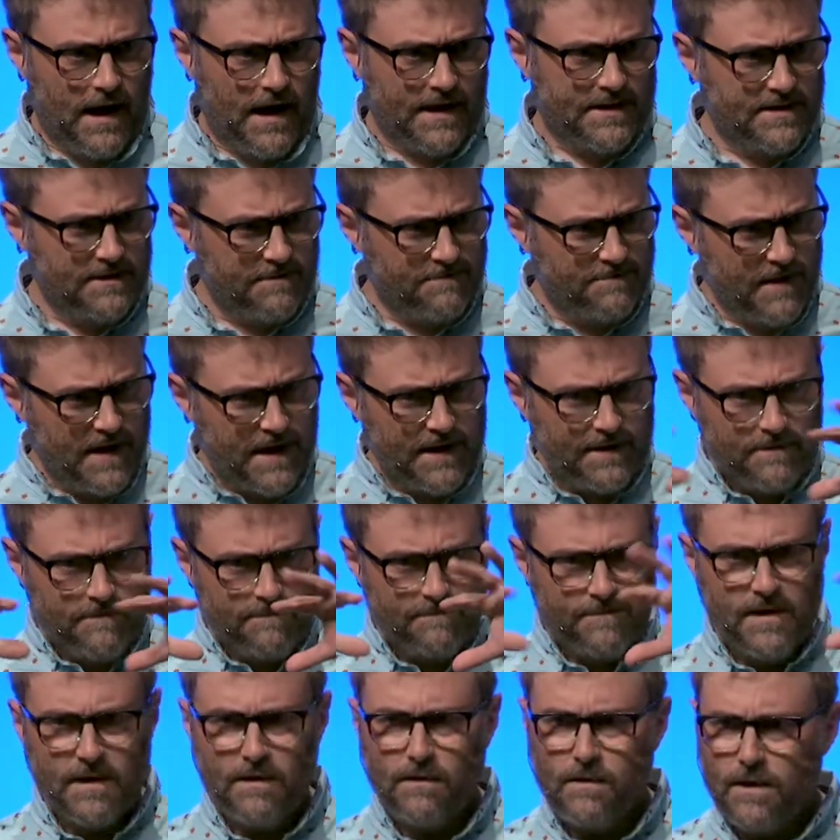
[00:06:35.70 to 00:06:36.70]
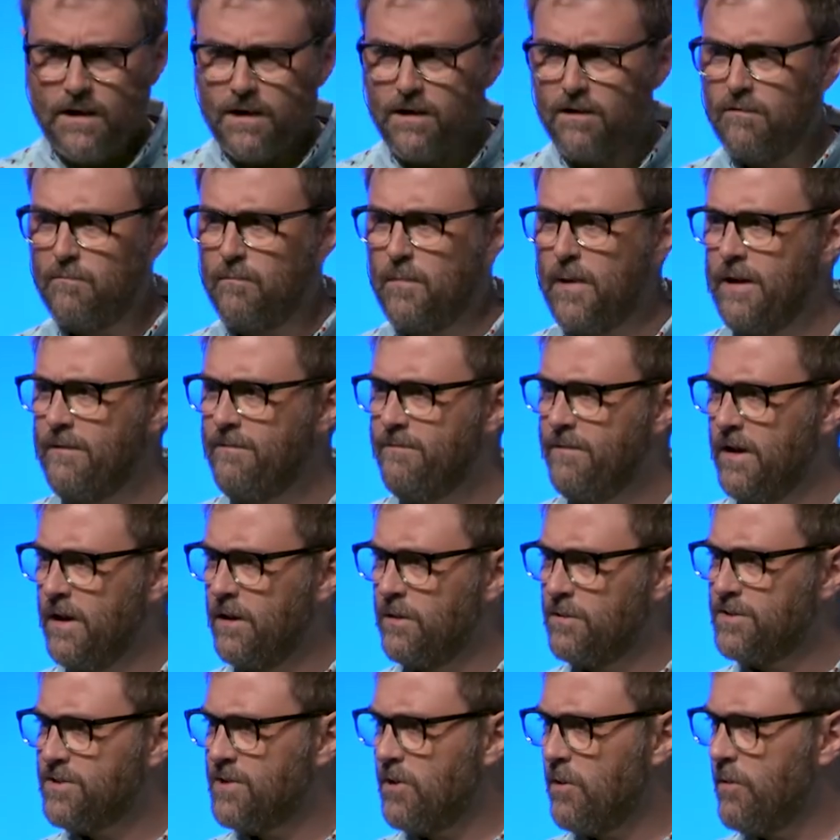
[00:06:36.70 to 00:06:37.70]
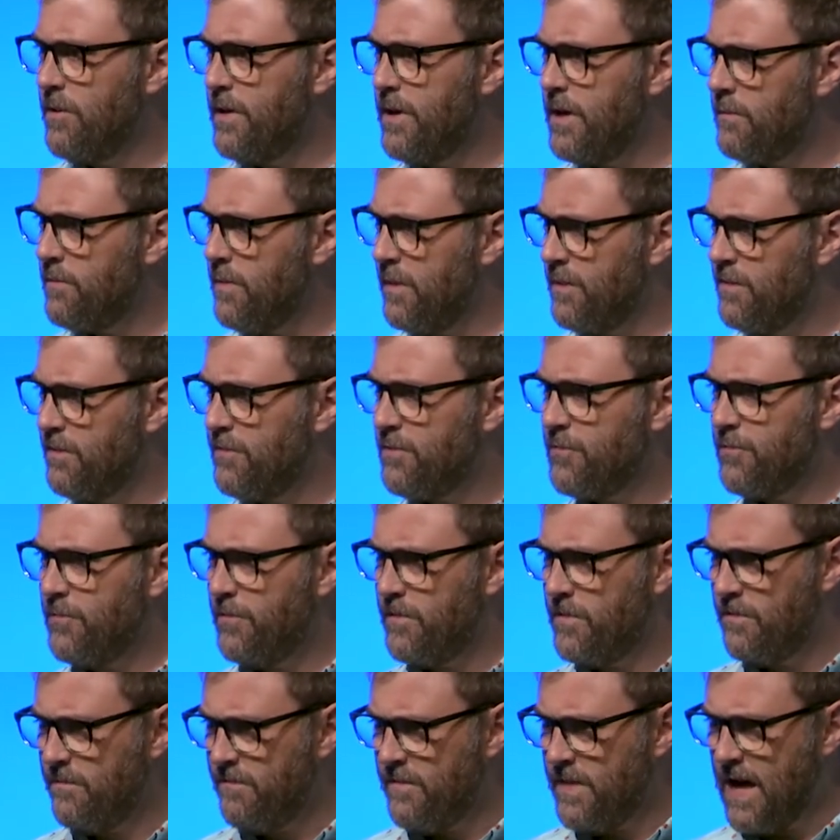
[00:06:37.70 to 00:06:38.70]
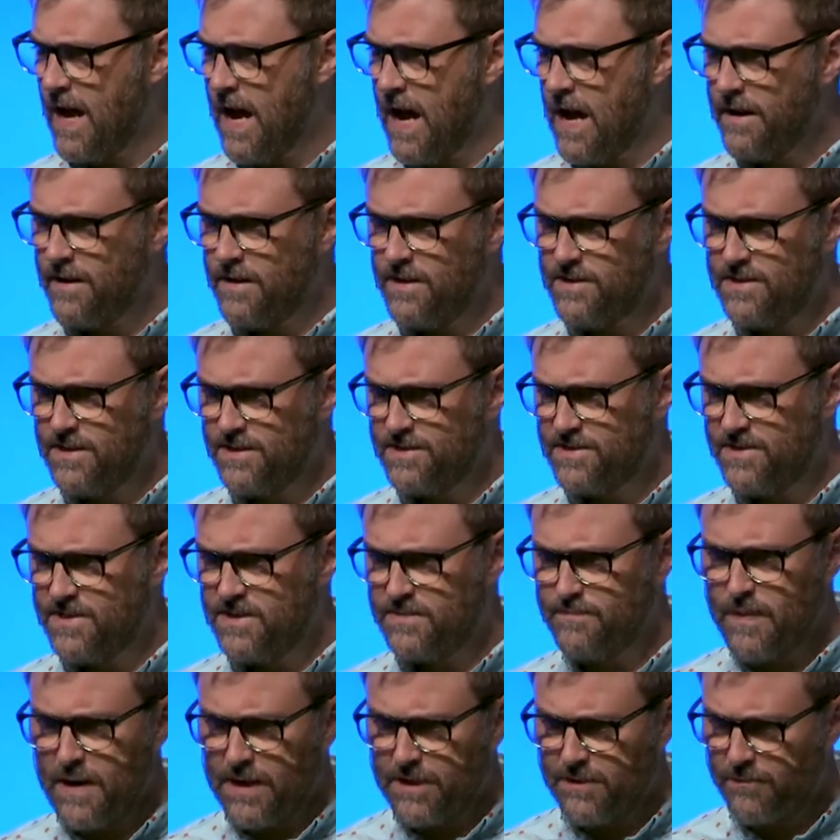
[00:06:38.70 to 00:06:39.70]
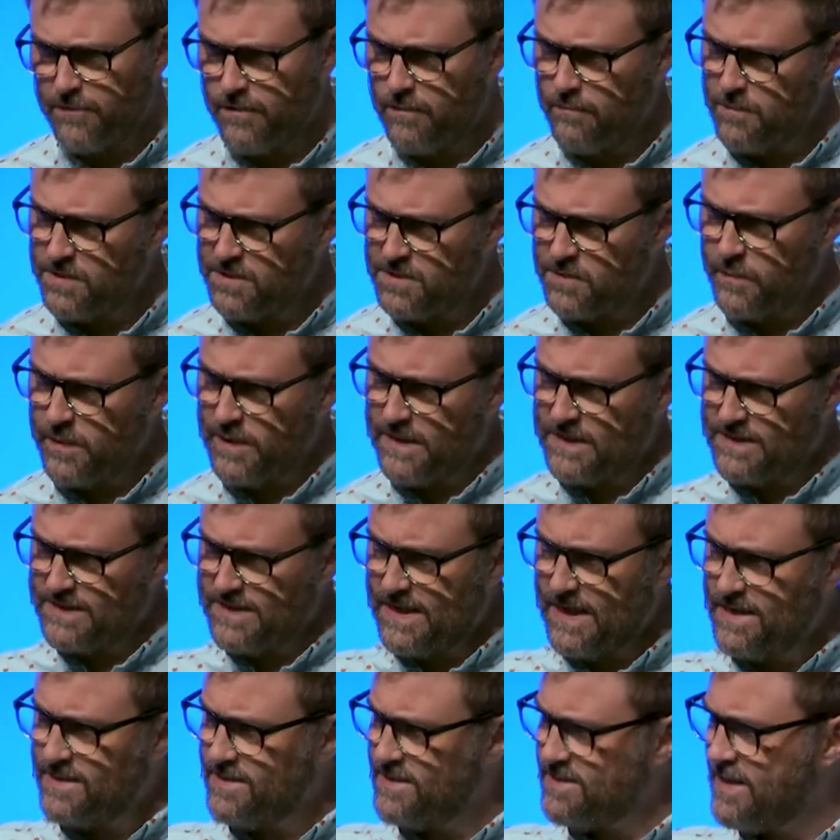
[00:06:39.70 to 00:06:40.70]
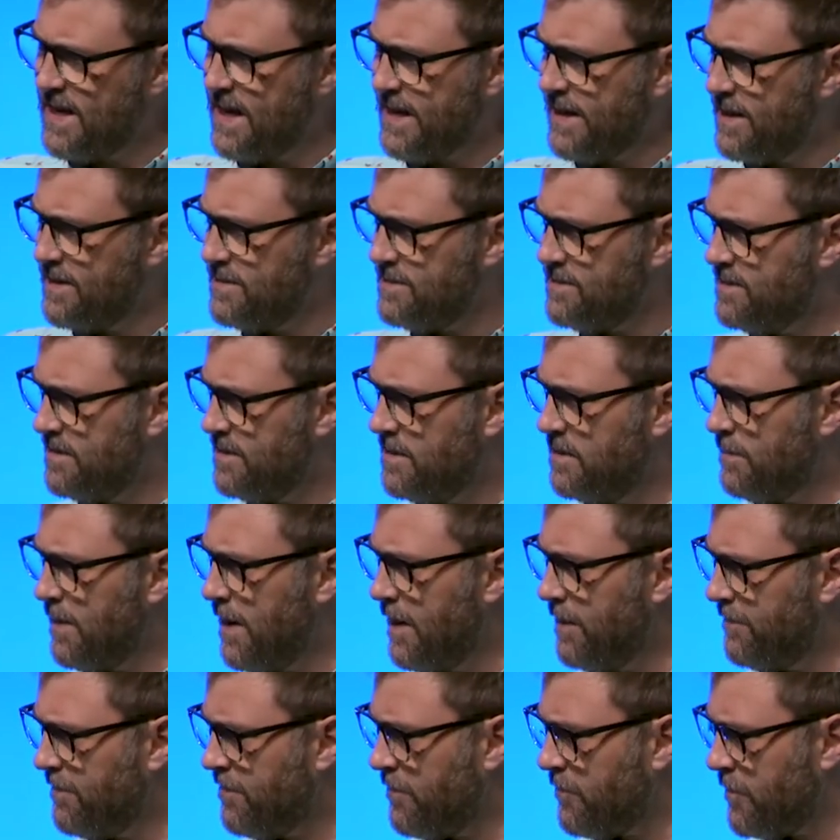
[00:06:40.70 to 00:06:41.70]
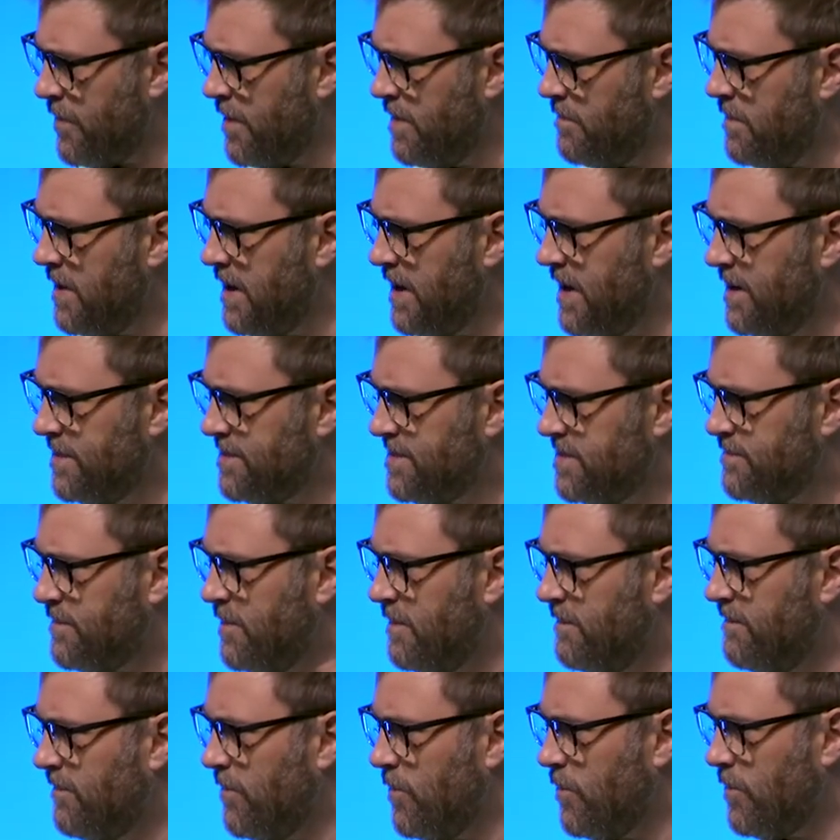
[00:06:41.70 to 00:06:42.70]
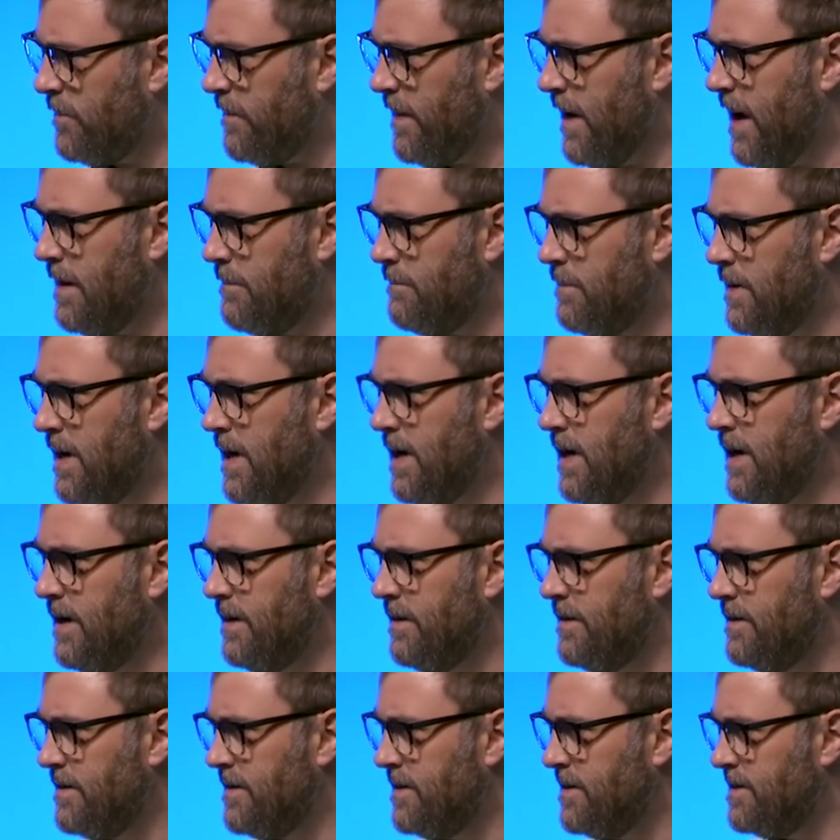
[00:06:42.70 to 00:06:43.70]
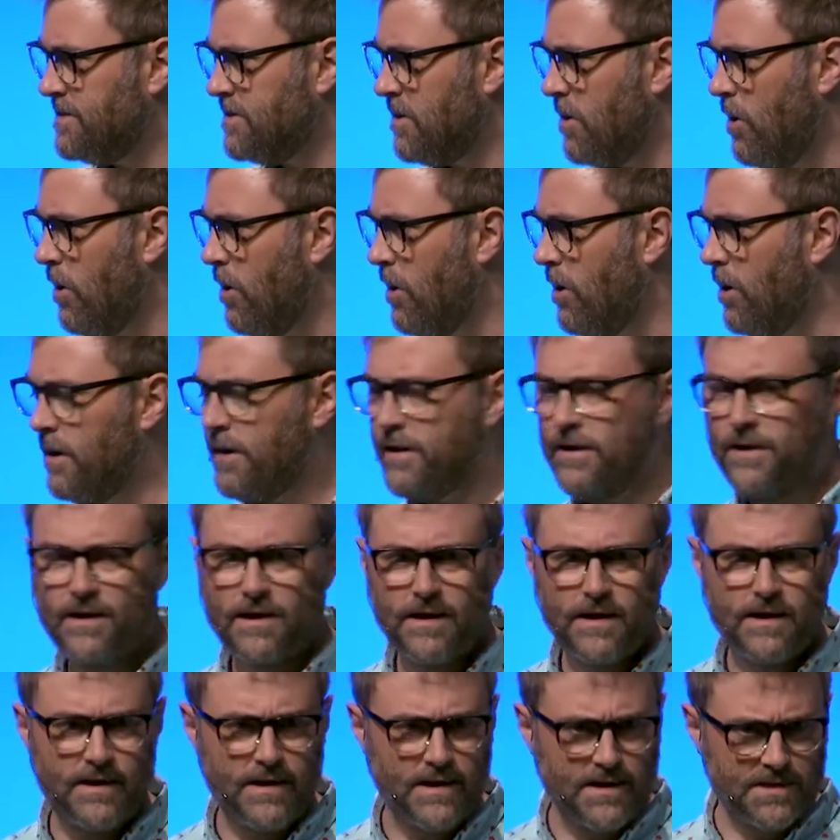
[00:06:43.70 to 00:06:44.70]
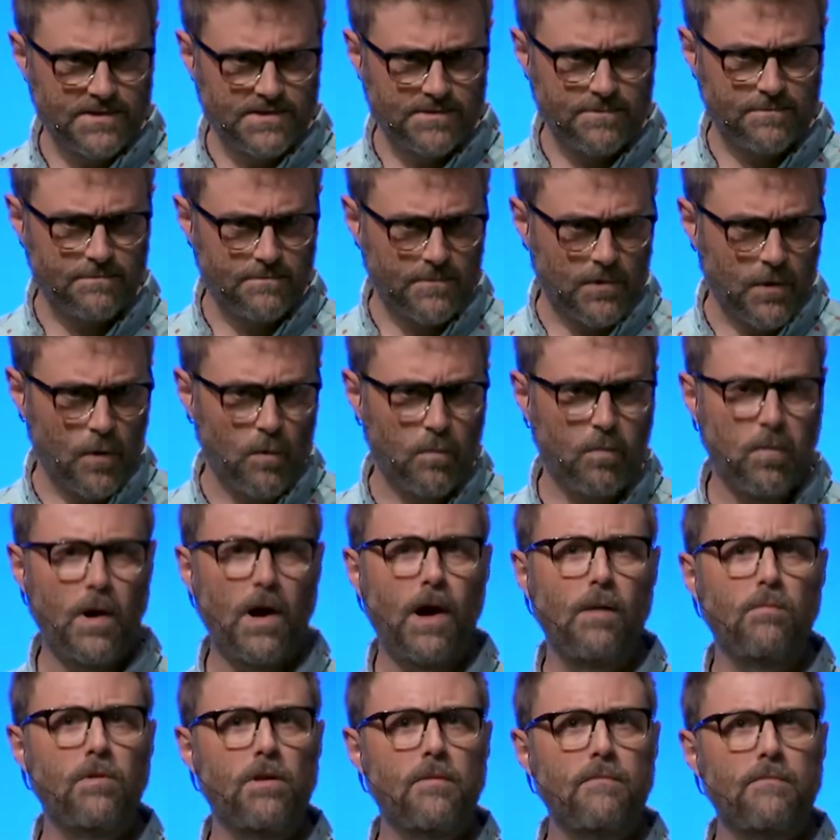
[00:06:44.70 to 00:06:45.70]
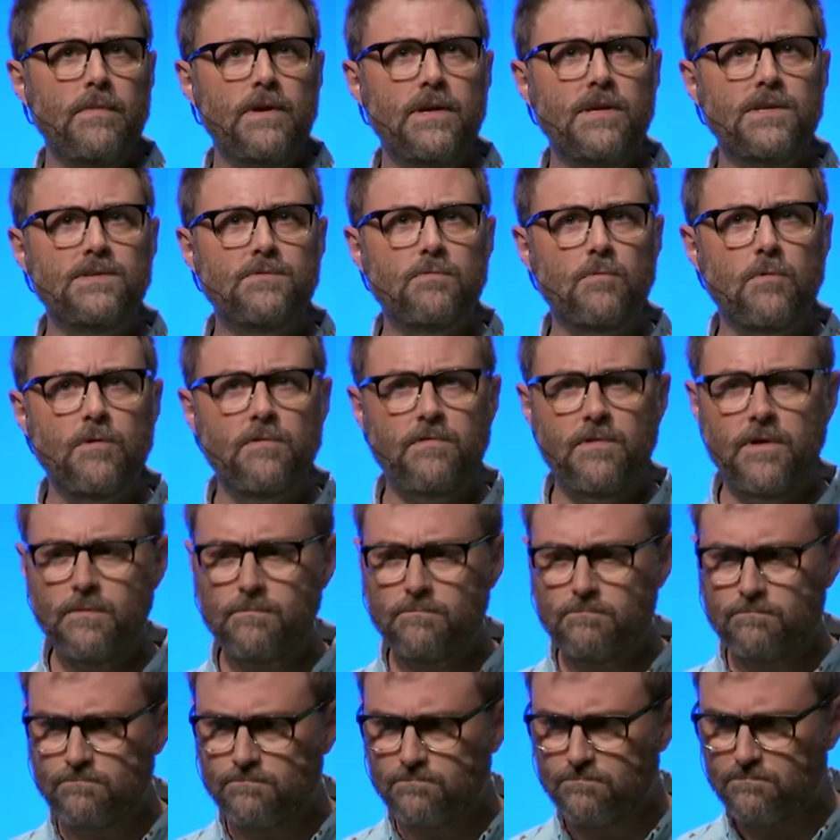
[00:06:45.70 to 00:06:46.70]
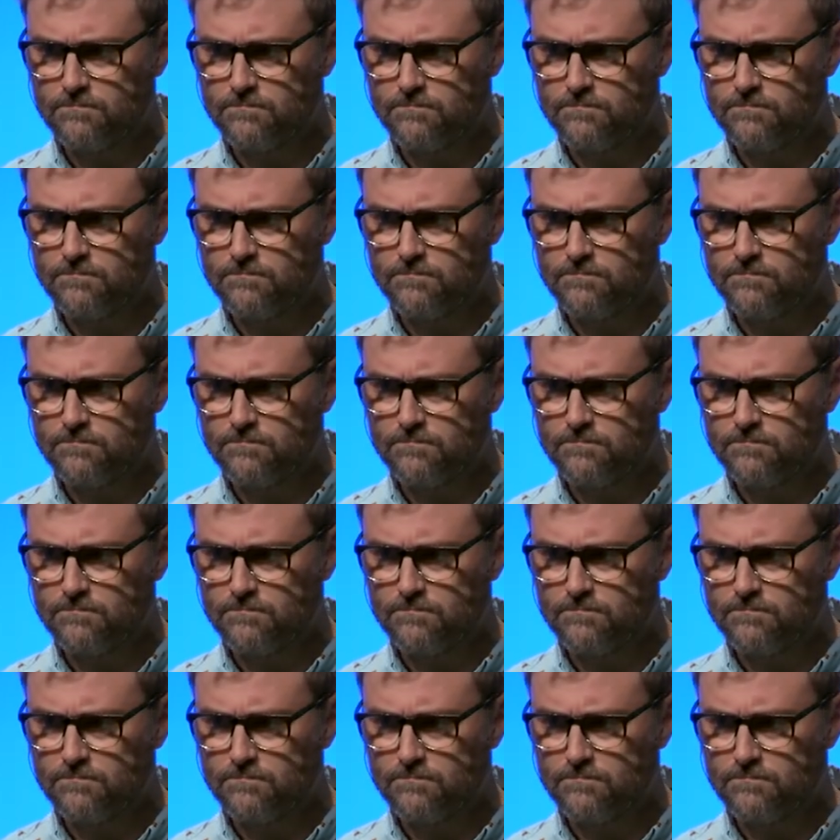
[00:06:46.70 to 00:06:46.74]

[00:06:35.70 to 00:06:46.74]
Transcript: I did find the feeling of my fingers hurting, but the truth of that is it's a spectrum between 10 seconds and about three minutes before that pain is gone, and it's no problem. It's worth it.